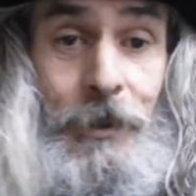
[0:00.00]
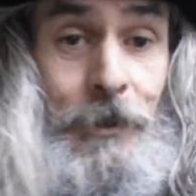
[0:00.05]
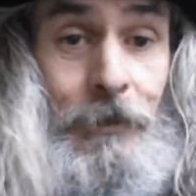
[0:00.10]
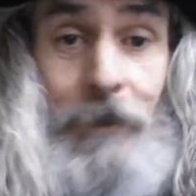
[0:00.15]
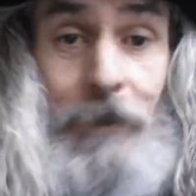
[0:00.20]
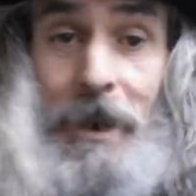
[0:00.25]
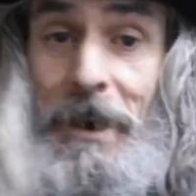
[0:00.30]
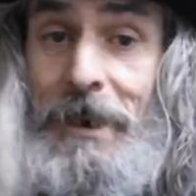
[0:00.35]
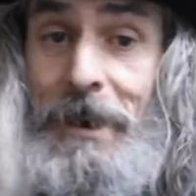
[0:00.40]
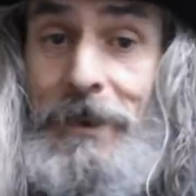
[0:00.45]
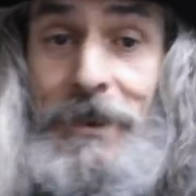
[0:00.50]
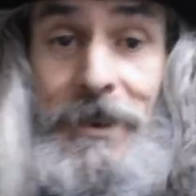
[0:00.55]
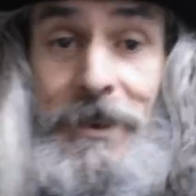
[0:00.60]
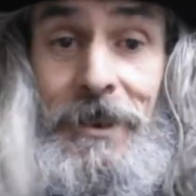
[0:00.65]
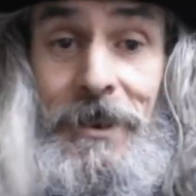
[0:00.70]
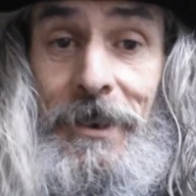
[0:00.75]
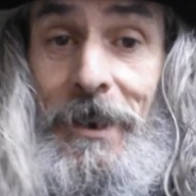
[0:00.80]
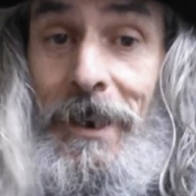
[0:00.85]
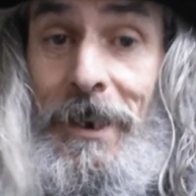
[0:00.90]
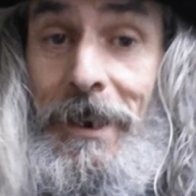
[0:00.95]
Ride the
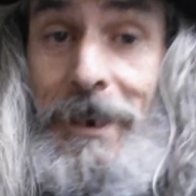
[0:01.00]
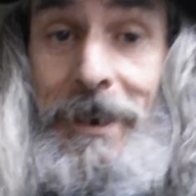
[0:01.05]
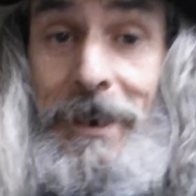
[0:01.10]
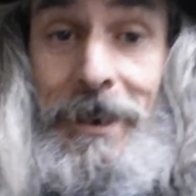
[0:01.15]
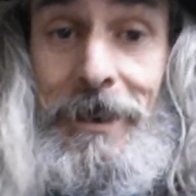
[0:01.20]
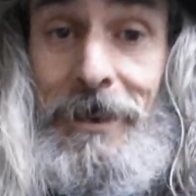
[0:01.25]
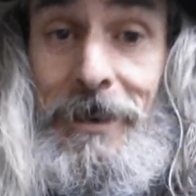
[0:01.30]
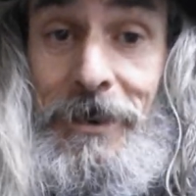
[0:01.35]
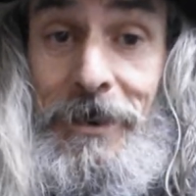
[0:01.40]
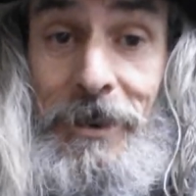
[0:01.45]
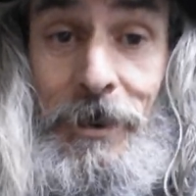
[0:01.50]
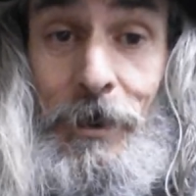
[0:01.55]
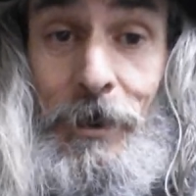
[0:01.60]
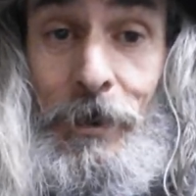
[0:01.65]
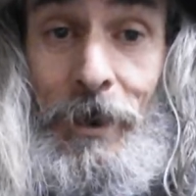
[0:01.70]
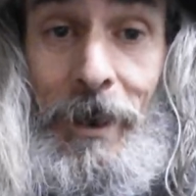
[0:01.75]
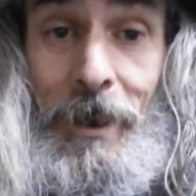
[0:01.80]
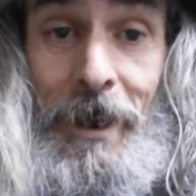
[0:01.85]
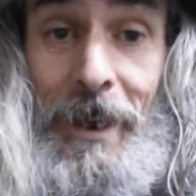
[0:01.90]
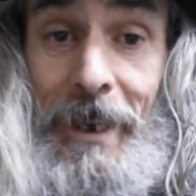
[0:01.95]
snake to
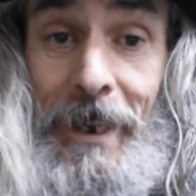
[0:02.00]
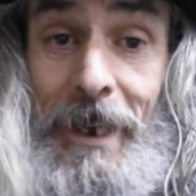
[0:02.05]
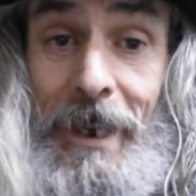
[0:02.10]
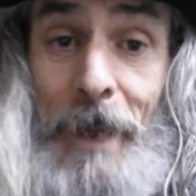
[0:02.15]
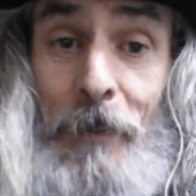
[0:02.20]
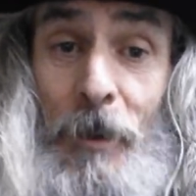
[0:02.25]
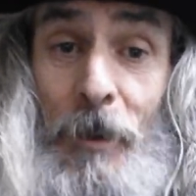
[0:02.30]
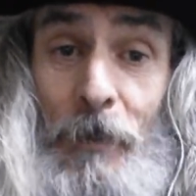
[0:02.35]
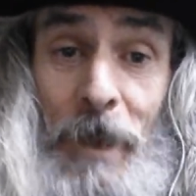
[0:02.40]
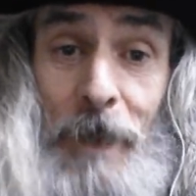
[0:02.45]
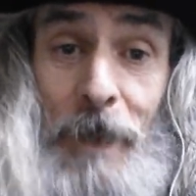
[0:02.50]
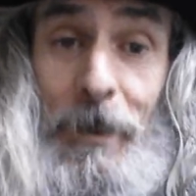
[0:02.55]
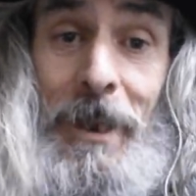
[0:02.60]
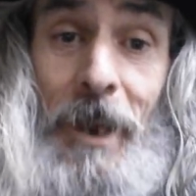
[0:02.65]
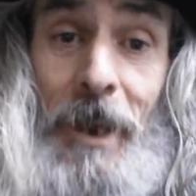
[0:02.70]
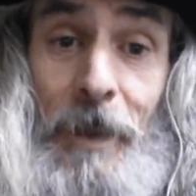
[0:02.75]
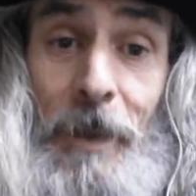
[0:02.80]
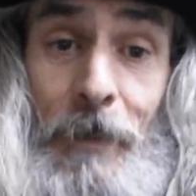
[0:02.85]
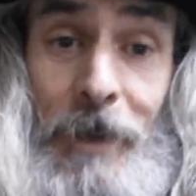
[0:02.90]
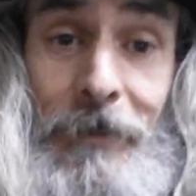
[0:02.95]
the lake. Come on, baby,
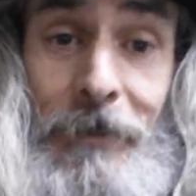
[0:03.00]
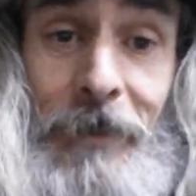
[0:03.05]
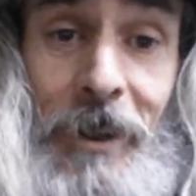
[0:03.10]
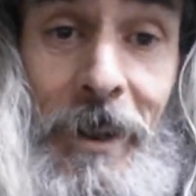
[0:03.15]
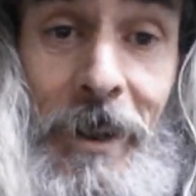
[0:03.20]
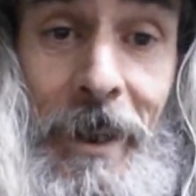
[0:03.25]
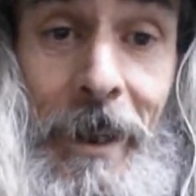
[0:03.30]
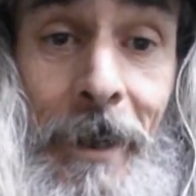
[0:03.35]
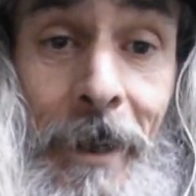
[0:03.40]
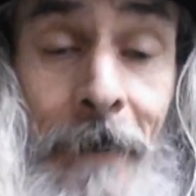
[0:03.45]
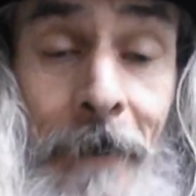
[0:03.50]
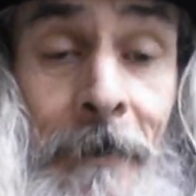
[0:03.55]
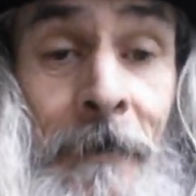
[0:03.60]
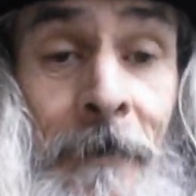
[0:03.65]
light my fire.